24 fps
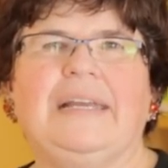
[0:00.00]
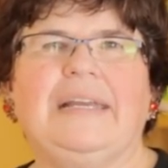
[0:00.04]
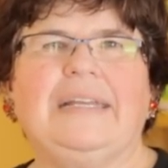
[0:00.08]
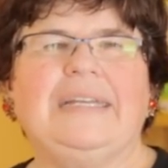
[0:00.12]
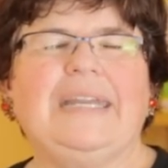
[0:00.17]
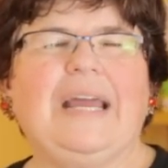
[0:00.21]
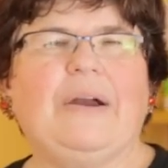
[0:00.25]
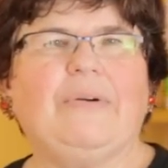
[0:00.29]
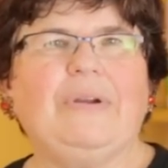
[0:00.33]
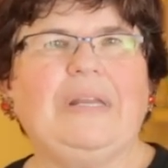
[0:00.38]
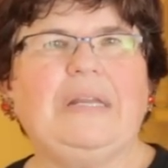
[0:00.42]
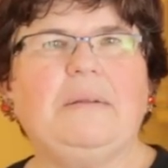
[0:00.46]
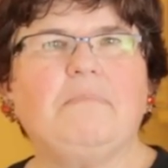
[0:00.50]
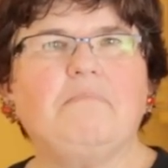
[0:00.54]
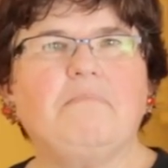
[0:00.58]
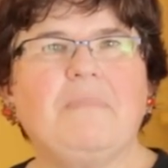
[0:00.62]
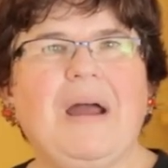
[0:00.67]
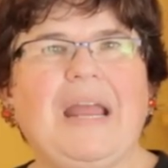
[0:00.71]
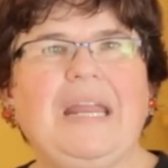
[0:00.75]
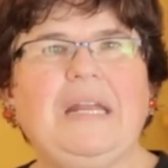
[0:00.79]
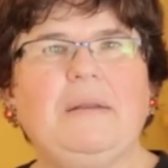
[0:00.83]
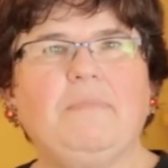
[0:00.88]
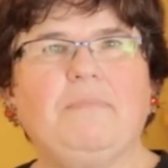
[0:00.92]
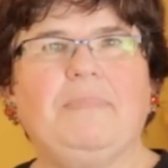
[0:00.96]
Now, it
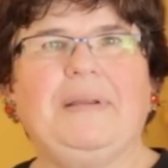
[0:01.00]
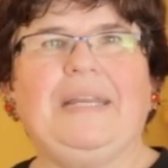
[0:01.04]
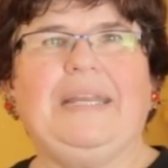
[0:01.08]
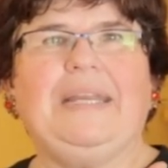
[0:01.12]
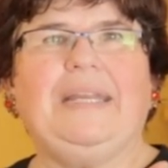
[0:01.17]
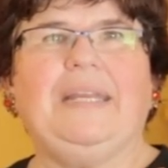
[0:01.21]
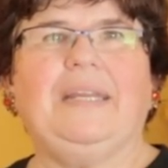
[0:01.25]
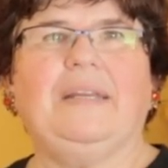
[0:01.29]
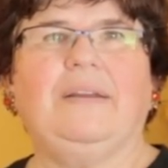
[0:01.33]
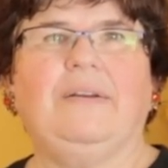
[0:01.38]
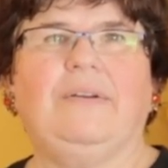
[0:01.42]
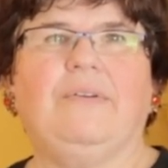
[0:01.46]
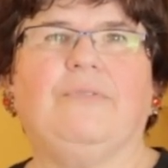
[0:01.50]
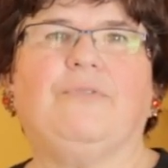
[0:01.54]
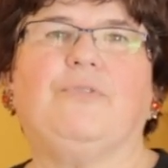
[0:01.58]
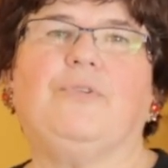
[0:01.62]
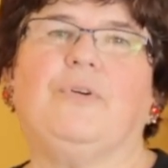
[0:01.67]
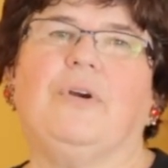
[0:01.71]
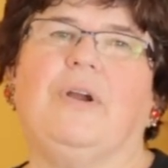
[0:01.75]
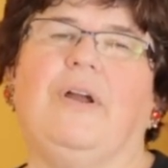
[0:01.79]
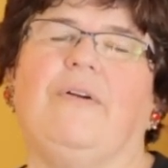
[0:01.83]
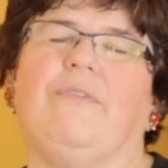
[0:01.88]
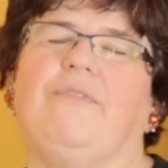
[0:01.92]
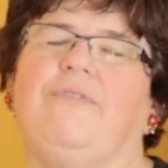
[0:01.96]
might be
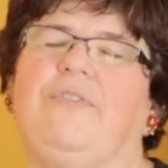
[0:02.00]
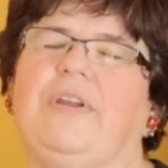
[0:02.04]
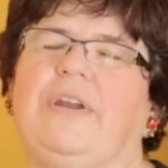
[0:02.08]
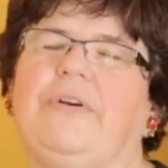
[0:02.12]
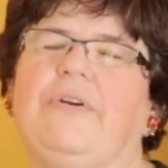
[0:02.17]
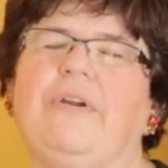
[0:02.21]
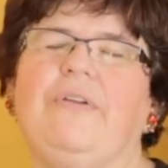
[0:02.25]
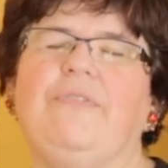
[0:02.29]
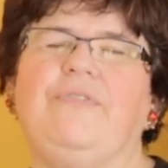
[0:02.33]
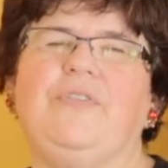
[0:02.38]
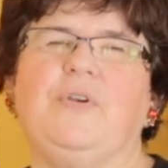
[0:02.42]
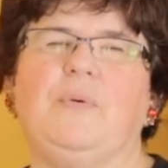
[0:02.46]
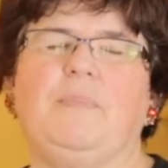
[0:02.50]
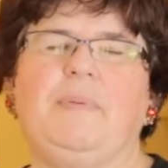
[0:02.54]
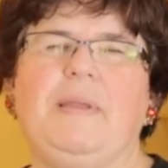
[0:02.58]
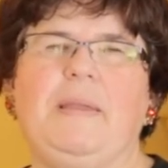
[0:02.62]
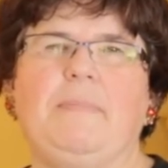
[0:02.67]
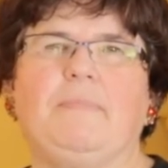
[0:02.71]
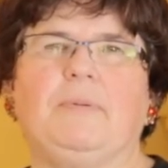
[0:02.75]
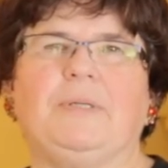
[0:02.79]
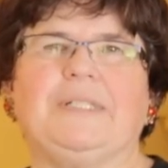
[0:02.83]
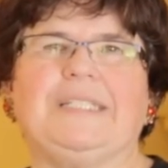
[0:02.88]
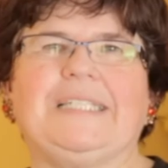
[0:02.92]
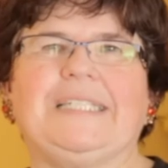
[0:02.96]
for a very few
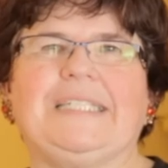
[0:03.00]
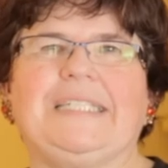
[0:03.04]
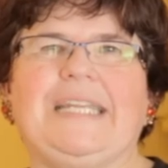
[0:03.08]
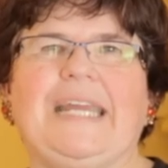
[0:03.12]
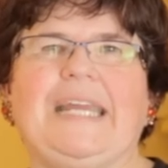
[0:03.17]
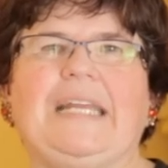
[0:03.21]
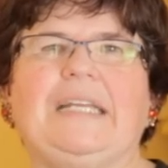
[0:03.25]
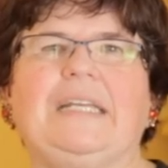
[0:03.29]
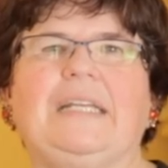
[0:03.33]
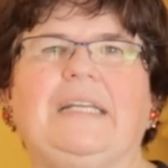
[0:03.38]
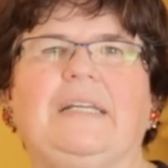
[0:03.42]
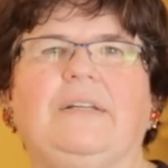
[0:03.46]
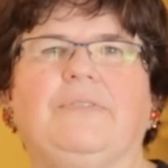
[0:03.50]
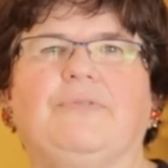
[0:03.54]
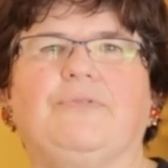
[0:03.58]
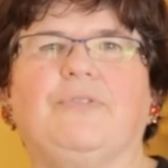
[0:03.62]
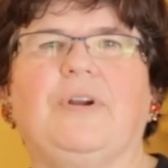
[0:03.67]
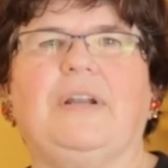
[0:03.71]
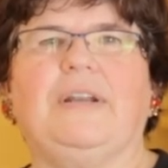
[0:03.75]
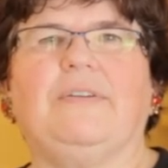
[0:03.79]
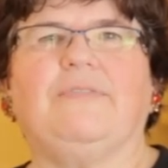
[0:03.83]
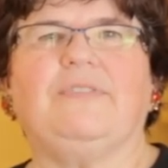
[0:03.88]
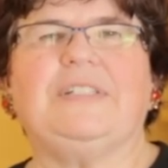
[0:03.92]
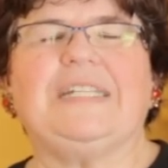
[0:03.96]
people standing in
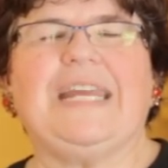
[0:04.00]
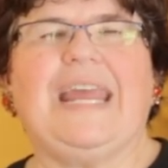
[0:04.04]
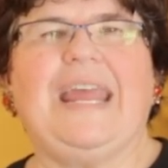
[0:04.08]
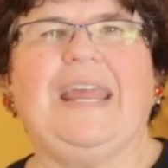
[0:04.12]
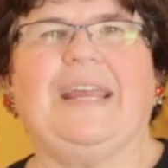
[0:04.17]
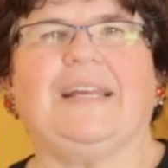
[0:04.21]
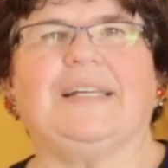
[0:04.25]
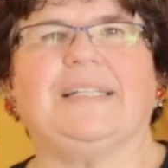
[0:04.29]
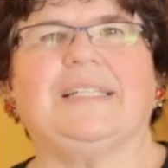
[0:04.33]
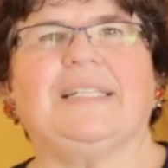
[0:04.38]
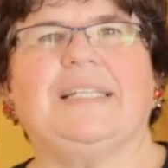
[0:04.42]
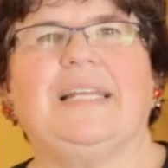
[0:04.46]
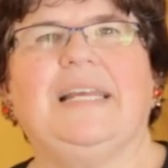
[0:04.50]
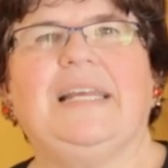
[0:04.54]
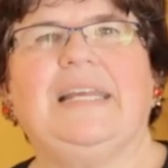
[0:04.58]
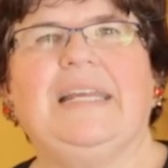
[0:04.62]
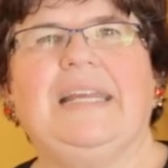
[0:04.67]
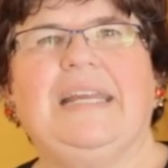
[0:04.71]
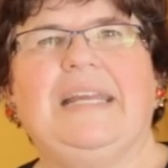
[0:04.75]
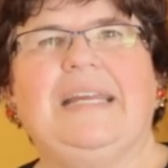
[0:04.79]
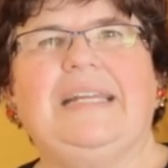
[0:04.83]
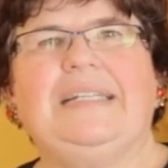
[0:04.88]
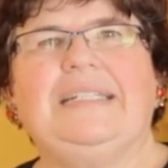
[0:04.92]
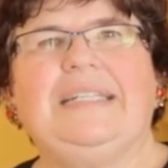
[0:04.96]
front of tanks
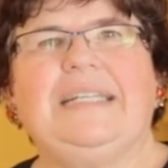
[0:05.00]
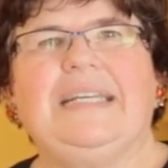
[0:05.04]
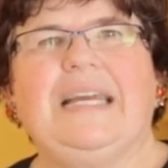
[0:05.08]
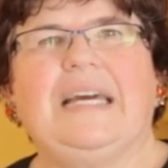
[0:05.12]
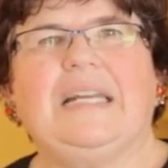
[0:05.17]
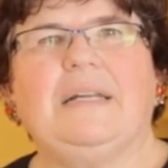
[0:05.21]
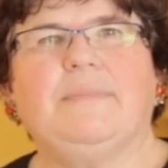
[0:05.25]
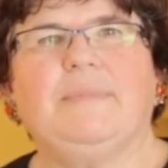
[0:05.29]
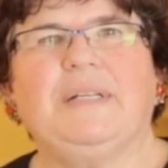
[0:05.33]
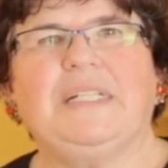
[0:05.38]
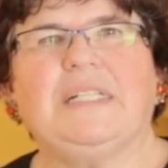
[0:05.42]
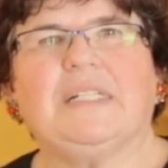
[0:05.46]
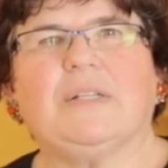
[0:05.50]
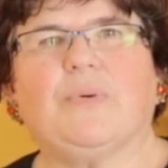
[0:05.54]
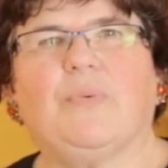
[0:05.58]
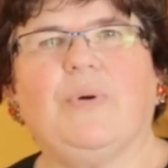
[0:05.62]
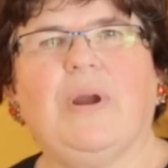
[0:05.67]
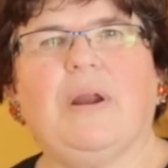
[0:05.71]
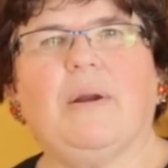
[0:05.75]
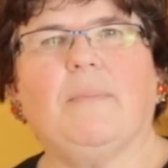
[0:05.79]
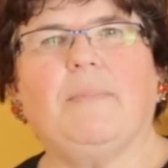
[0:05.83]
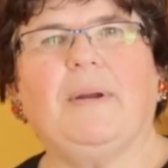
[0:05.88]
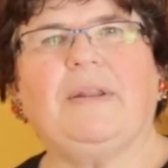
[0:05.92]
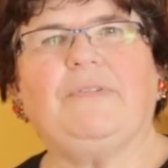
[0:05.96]
in Tiananmen
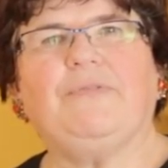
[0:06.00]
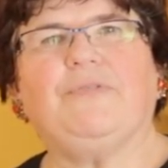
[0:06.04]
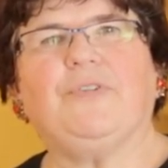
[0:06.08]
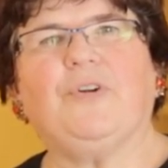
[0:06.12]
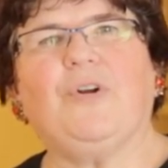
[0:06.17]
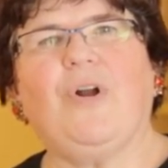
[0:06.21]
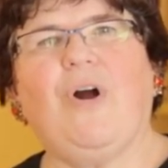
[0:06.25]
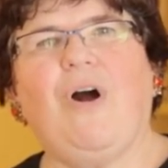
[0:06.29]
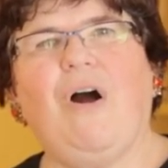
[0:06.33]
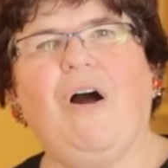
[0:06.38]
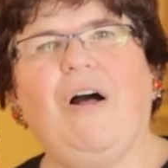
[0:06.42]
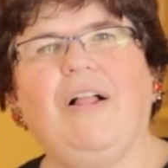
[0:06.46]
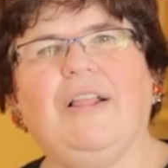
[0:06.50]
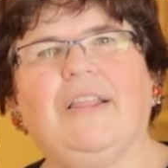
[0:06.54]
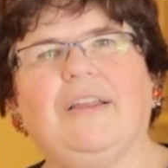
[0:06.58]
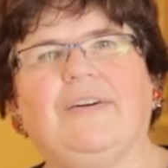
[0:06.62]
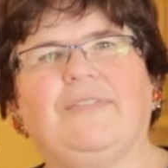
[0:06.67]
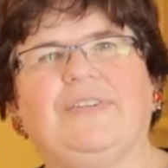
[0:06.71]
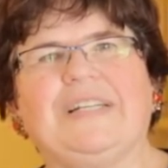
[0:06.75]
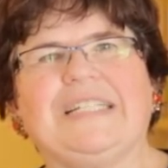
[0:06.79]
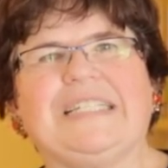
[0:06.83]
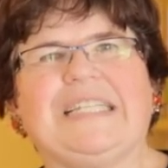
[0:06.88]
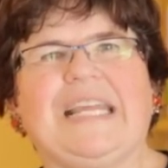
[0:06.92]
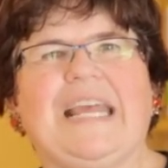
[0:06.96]
Square, but for all
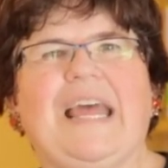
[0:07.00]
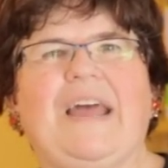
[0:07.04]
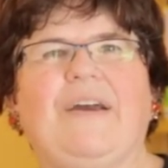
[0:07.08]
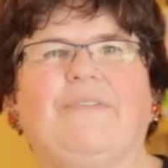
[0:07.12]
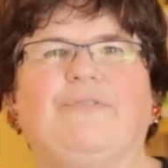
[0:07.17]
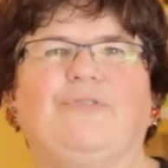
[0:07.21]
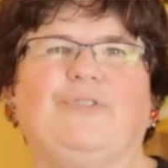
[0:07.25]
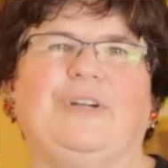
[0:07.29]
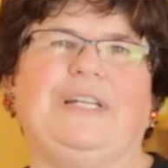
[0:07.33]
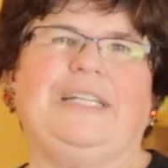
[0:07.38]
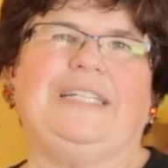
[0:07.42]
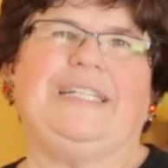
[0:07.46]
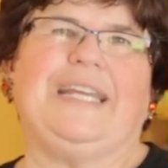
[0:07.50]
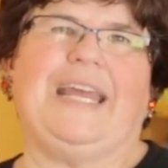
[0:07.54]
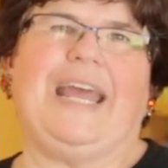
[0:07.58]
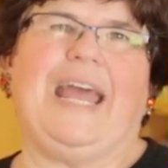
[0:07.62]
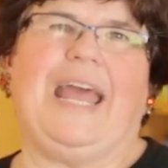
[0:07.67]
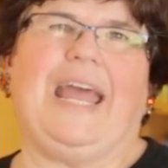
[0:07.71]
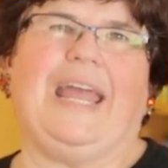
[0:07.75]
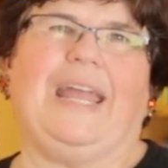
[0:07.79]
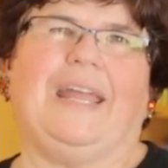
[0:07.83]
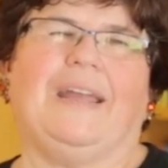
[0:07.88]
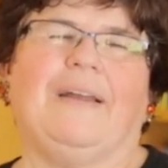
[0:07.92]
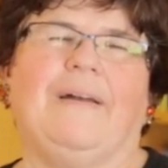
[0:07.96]
of us every
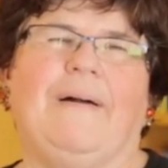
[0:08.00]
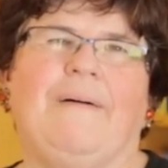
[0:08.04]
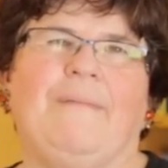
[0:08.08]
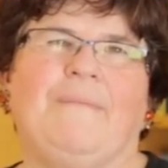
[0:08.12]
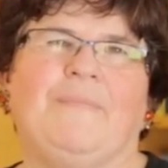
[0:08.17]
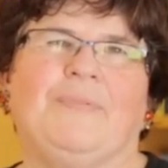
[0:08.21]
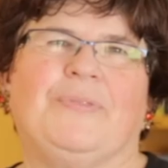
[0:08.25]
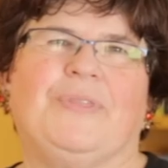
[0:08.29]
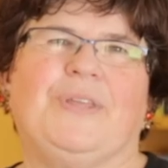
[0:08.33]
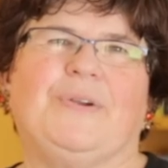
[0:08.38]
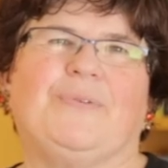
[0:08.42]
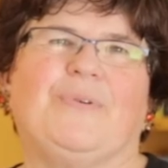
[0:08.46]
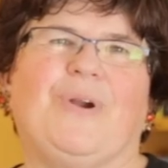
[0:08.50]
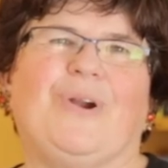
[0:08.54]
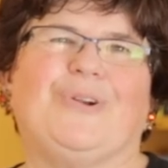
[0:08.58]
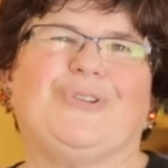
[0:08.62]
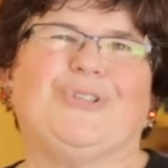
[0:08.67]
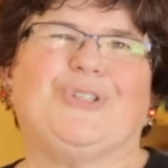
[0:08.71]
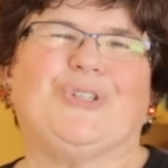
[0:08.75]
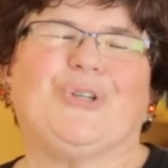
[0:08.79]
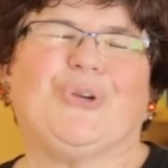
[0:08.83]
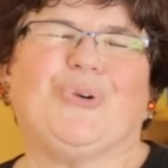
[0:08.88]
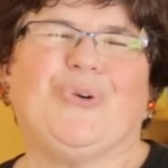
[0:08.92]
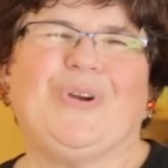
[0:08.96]
day, there
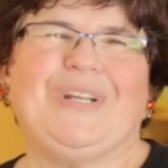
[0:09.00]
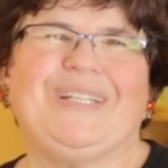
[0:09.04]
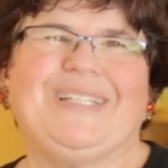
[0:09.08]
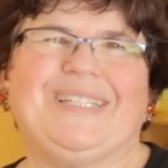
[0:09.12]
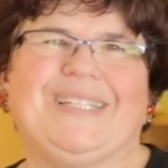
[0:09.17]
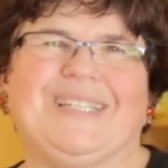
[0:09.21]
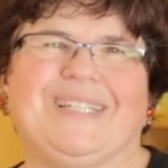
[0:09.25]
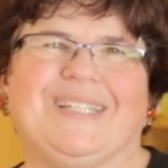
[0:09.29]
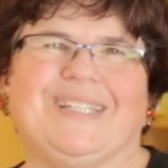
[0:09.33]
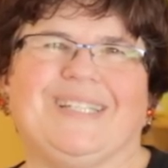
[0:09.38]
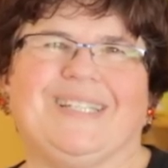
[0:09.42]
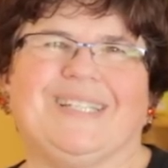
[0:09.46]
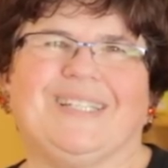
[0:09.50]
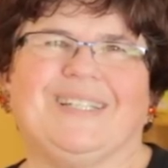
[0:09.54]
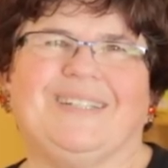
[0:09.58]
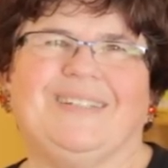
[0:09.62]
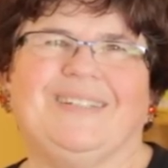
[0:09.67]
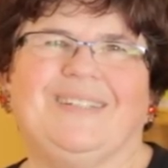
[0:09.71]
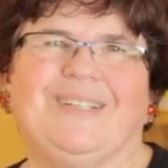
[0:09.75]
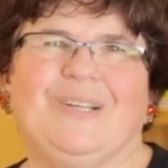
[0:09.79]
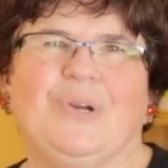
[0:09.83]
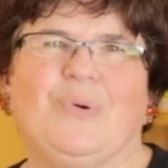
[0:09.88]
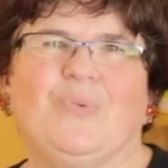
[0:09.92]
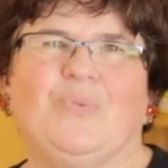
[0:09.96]
are choices.
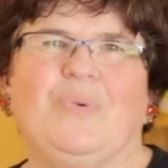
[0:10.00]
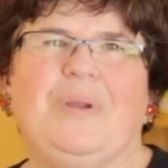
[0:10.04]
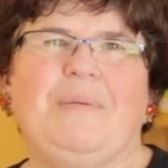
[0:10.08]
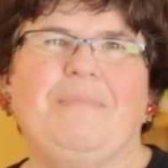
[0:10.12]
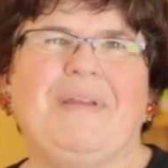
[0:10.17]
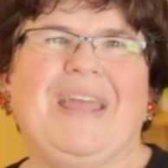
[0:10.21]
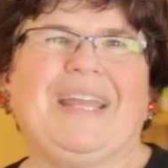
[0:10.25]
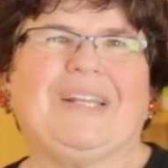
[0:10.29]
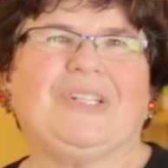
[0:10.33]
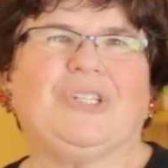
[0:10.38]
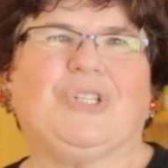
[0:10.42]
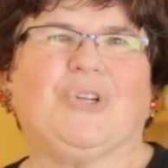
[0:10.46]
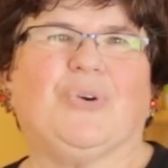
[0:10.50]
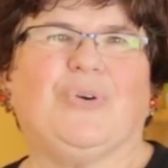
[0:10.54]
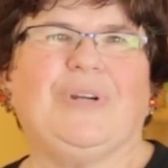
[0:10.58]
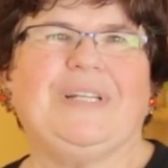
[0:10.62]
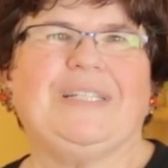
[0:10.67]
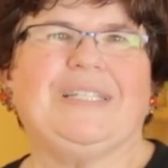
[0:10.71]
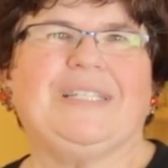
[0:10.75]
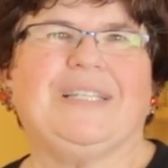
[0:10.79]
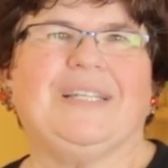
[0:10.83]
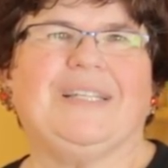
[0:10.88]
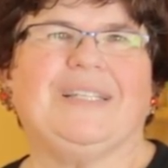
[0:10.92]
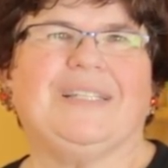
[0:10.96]
We make
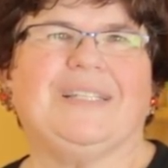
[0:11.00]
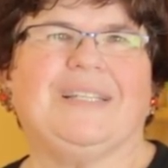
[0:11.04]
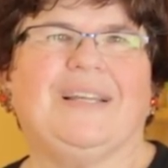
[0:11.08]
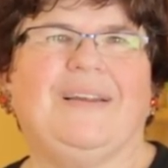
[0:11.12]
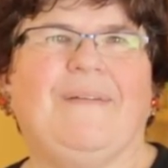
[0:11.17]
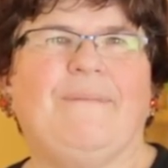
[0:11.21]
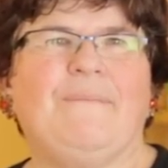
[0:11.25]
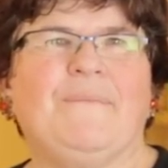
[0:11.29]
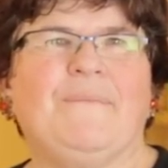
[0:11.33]
choices.